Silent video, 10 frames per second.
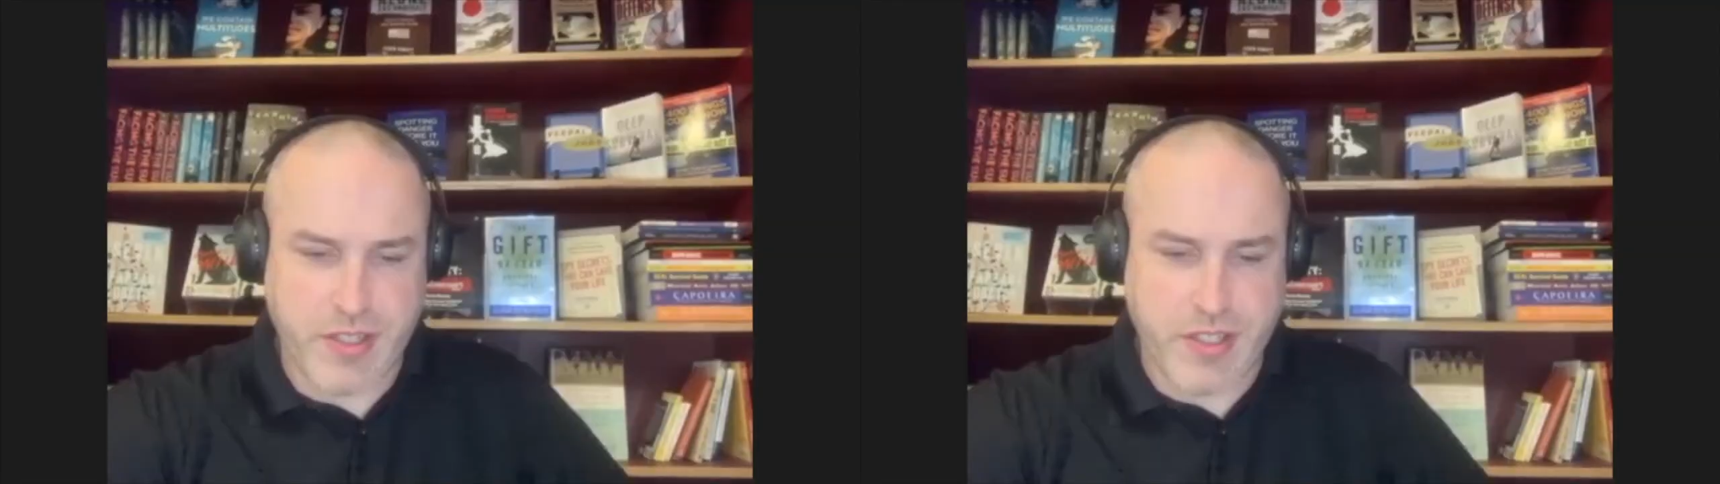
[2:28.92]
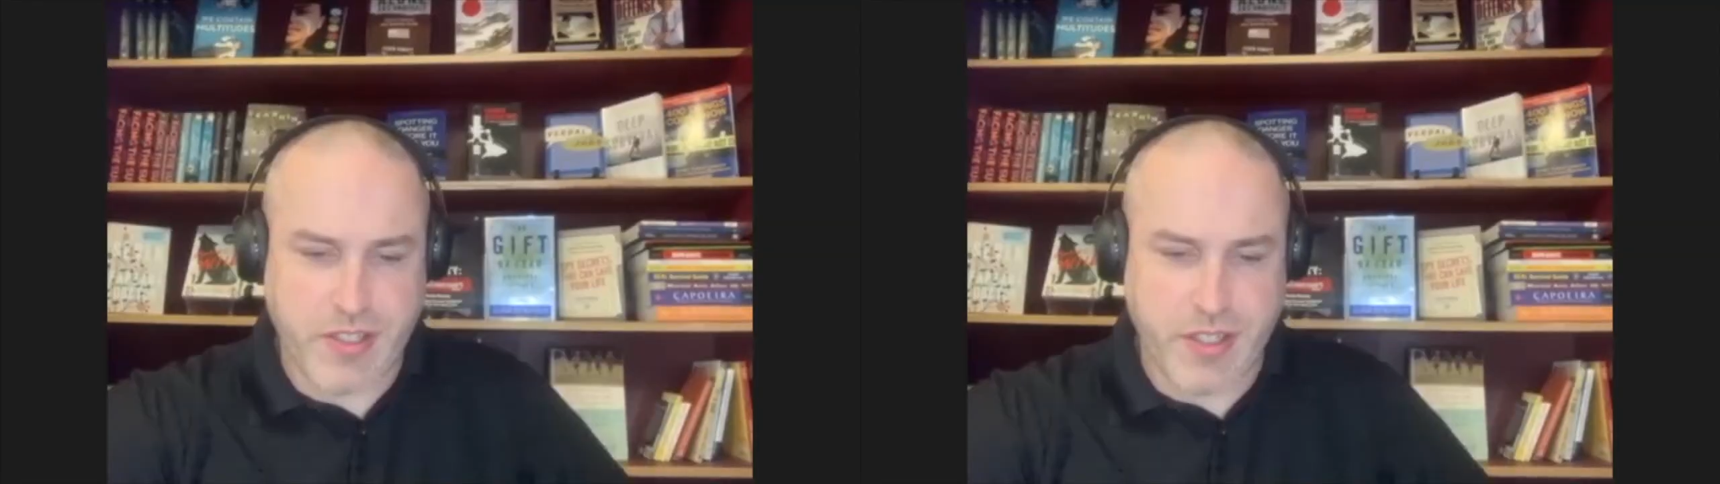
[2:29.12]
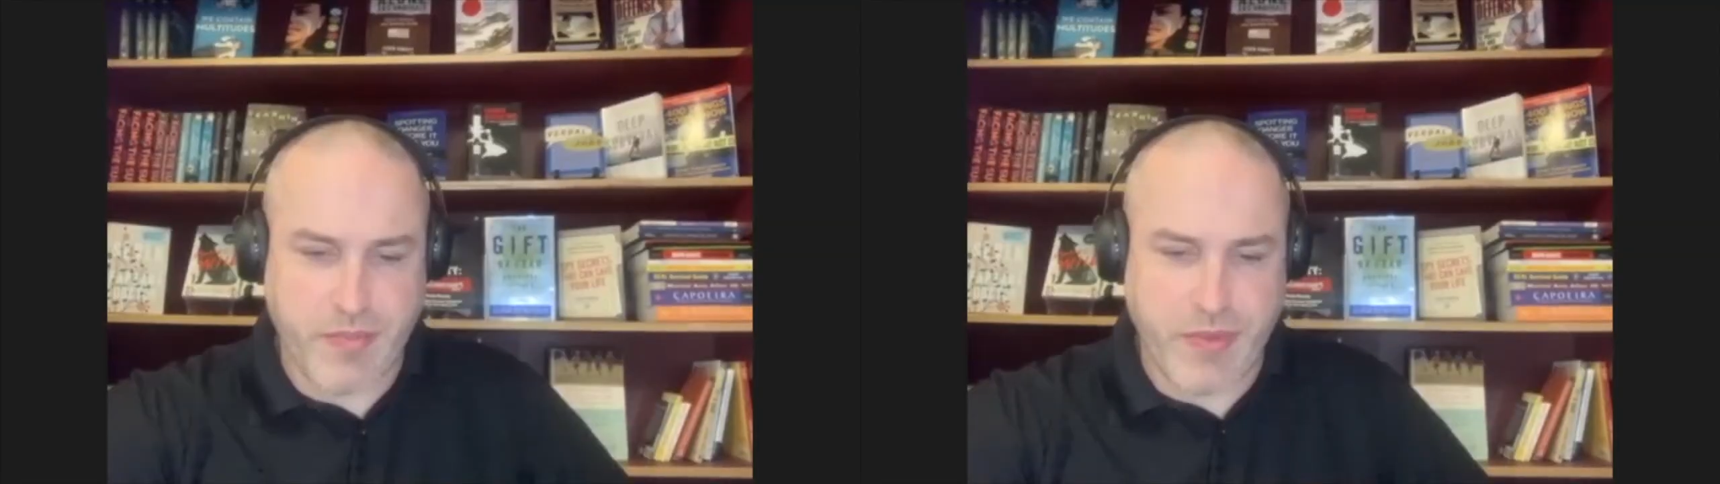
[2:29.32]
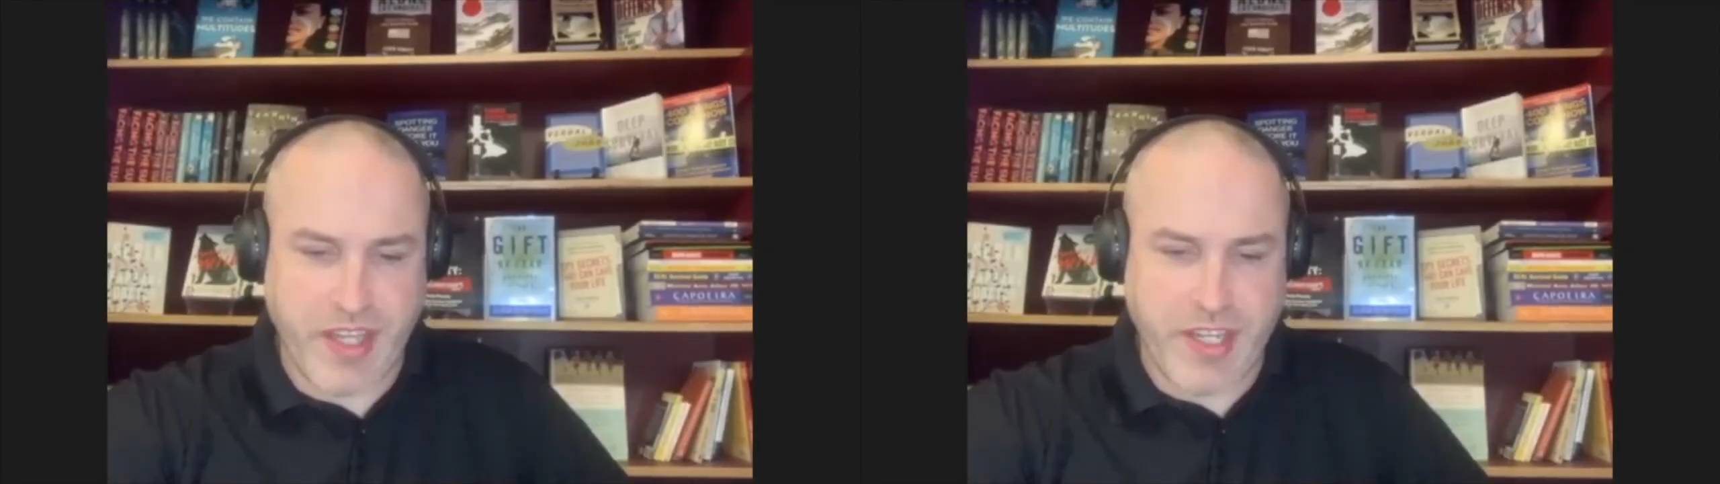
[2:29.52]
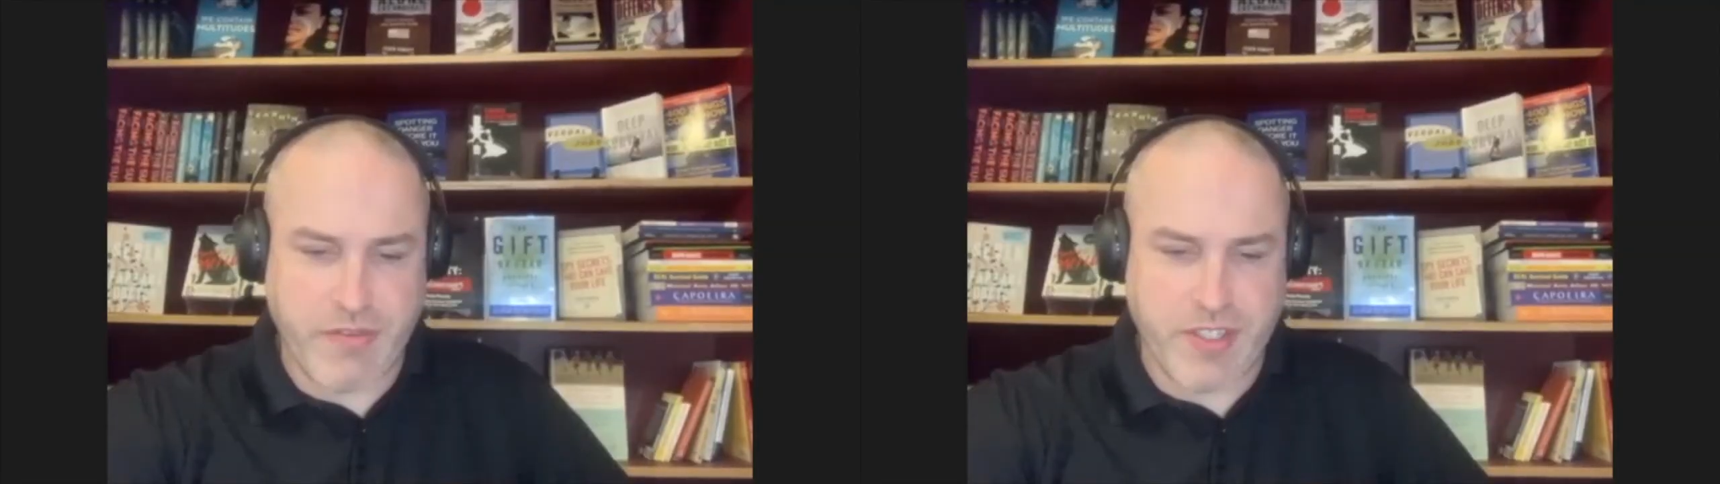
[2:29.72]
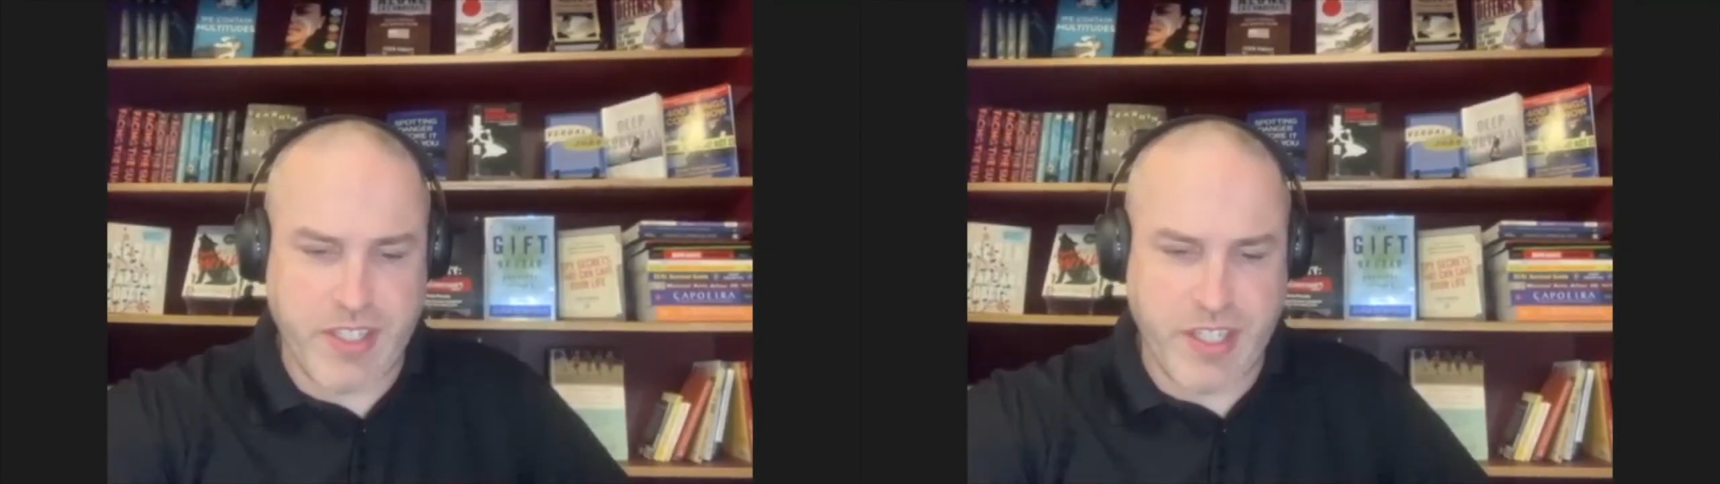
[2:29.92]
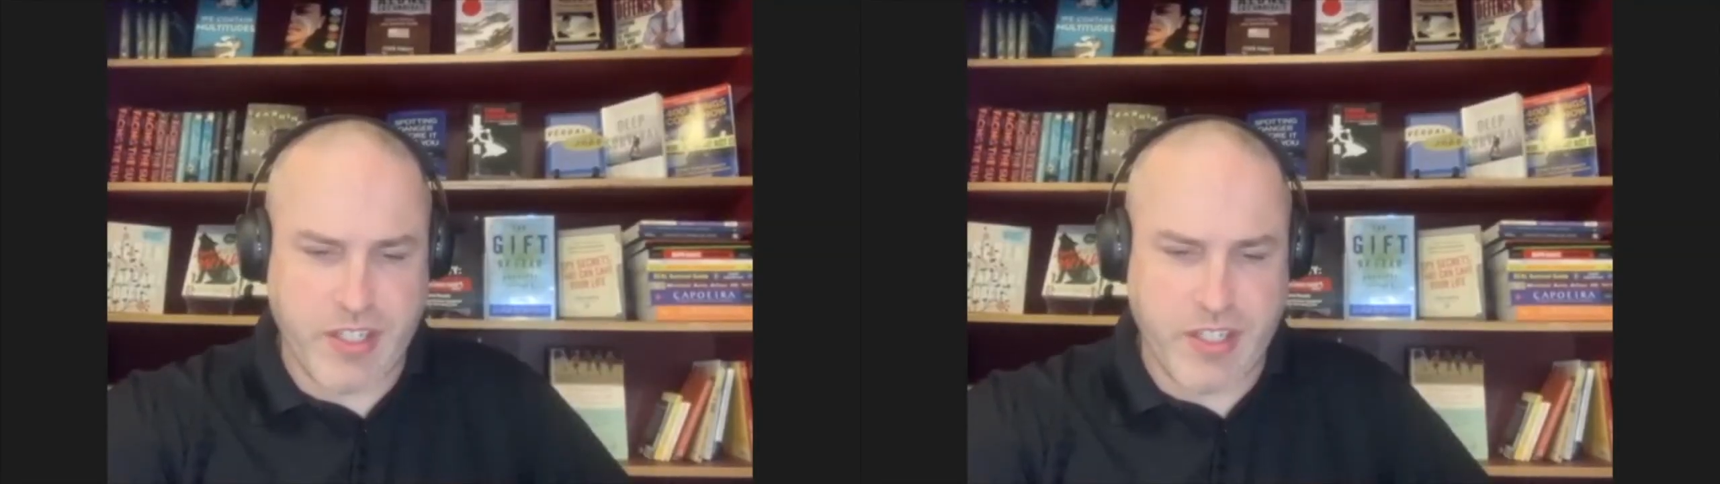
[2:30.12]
It's I'd never seen